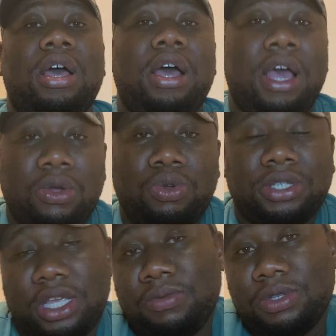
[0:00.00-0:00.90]
I
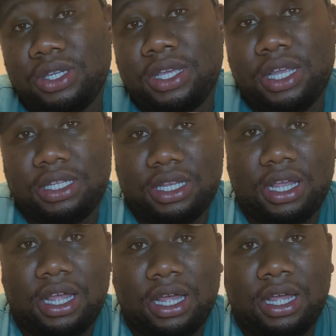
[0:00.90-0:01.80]
was able to get
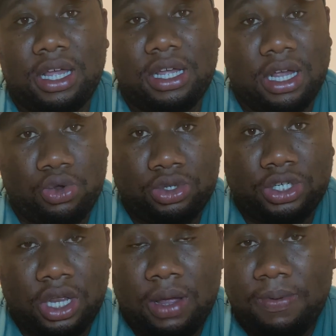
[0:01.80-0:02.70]
a good
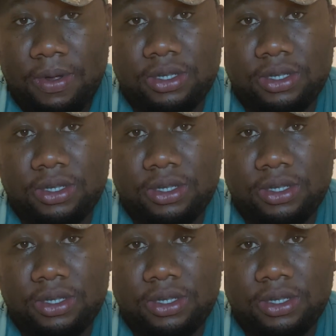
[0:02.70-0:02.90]
job.